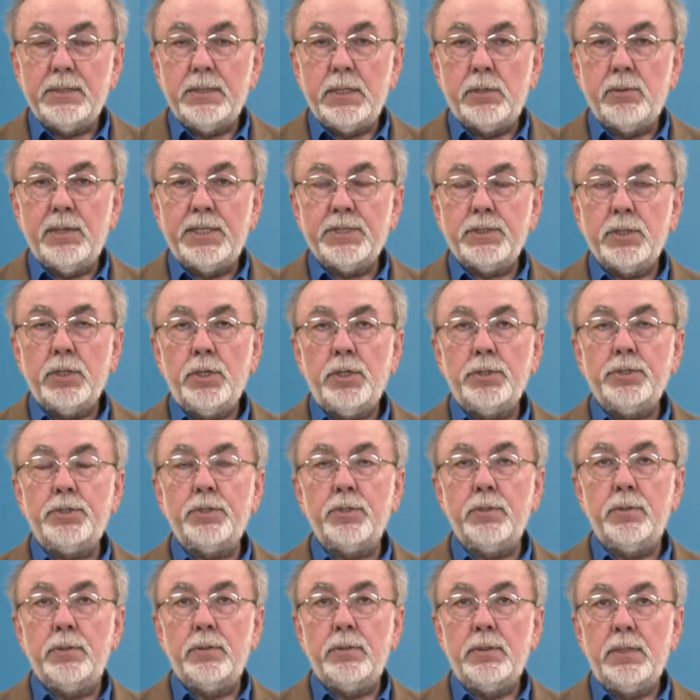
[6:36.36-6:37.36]
There was
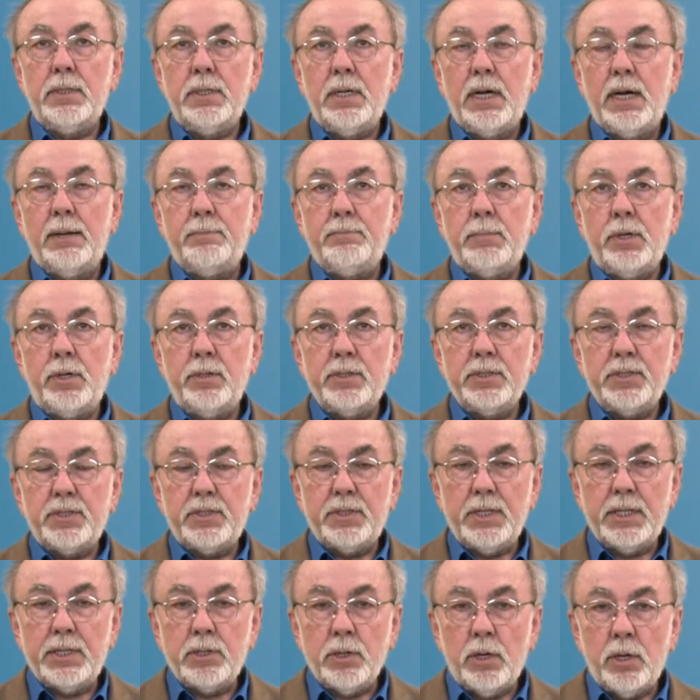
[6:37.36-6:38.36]
also, among the
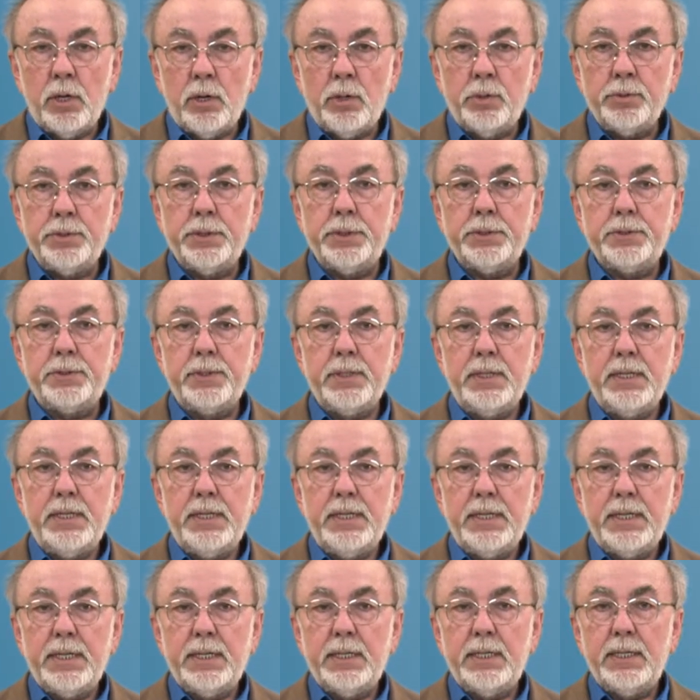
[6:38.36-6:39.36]
stakeholders
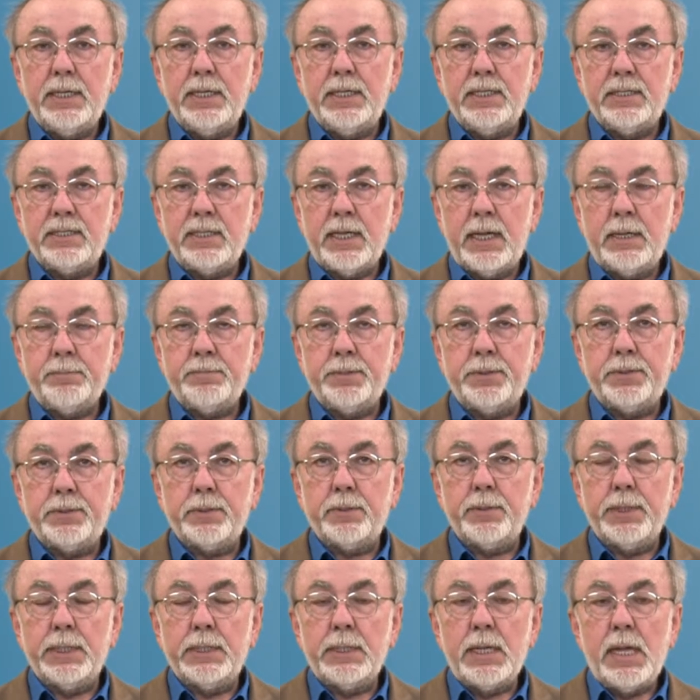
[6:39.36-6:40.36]
in
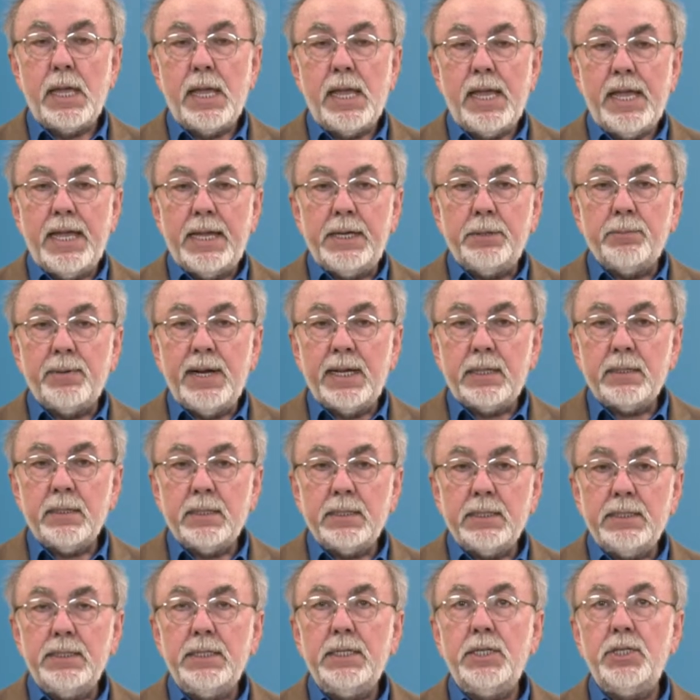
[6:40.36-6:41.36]
Cypress Creek, a
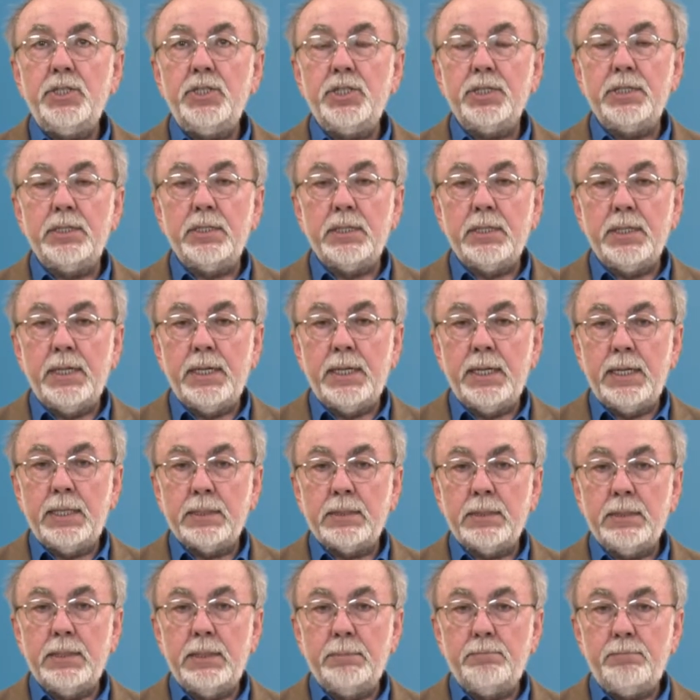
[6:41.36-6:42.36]
recognition
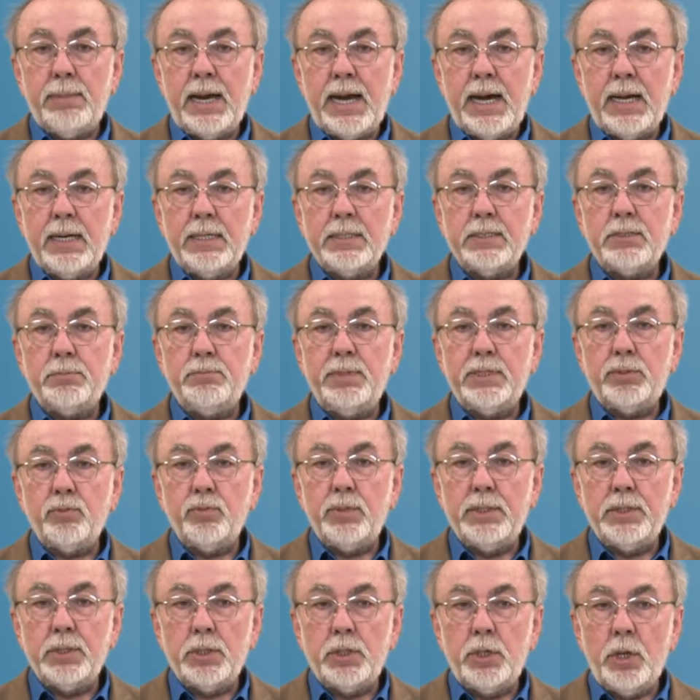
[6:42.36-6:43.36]
that the balance
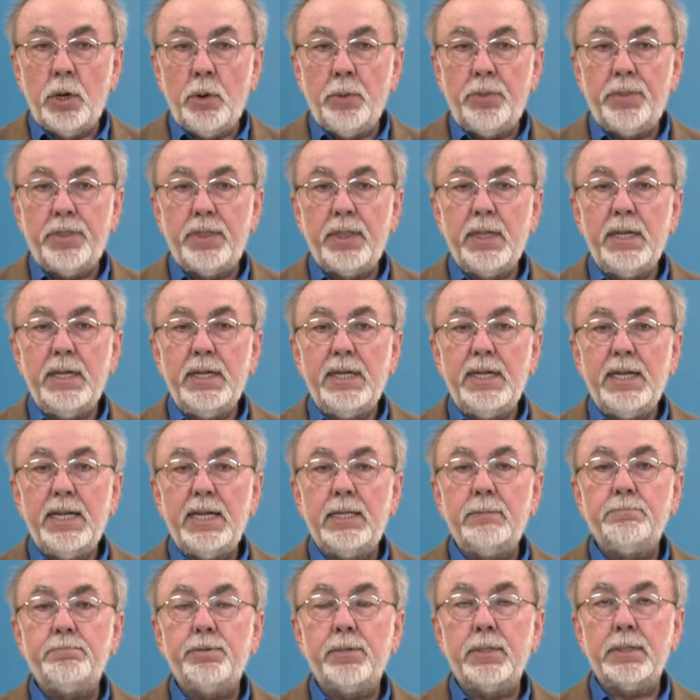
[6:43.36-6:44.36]
between growth
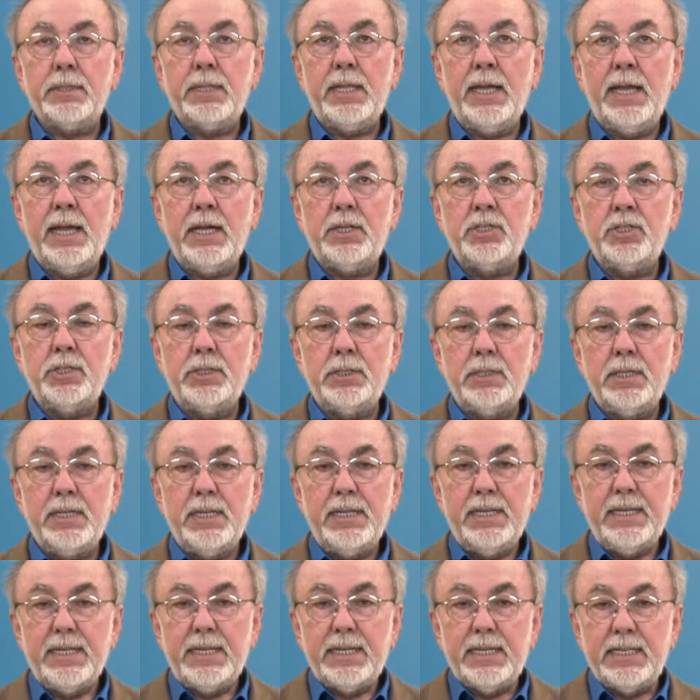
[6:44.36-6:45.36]
and protection
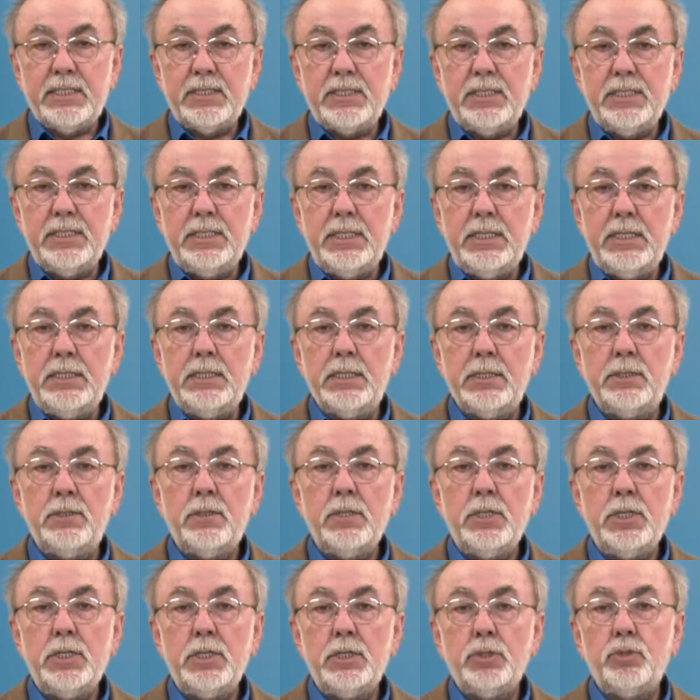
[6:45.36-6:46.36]
is
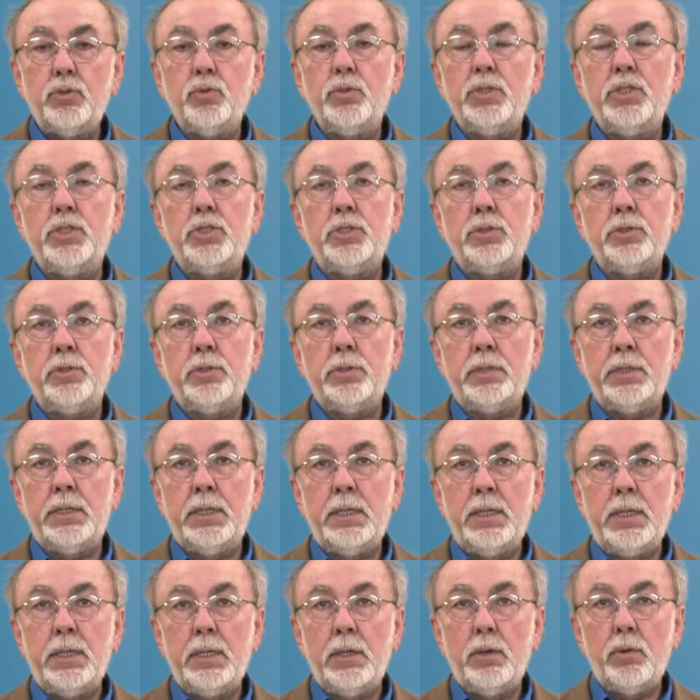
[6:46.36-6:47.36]
needed to
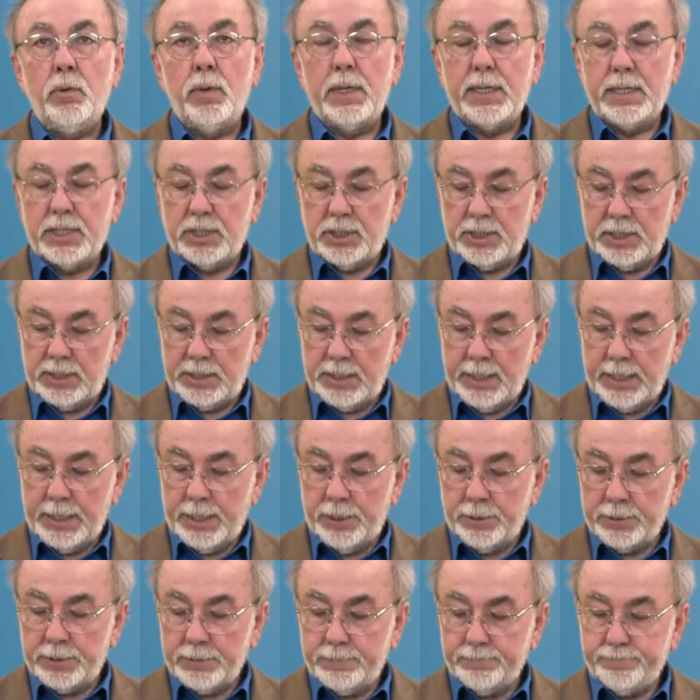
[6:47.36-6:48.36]
ensure watershed
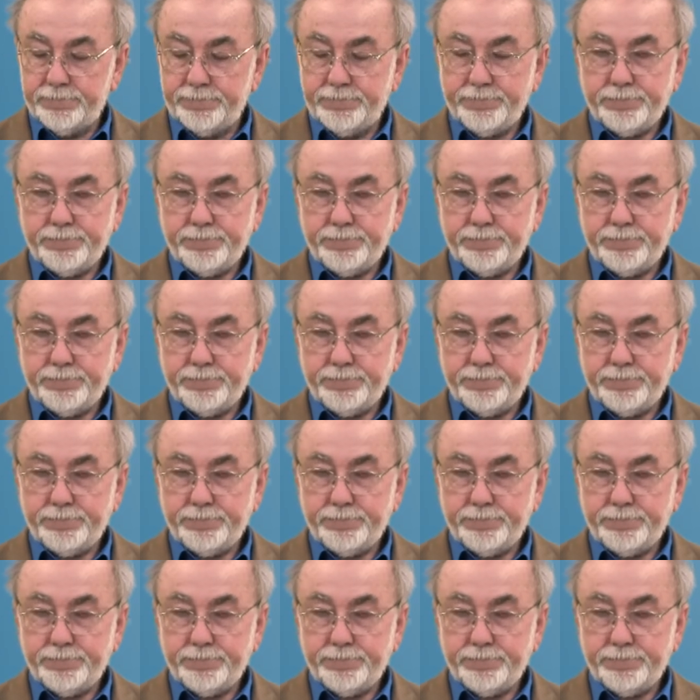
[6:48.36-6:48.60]
health.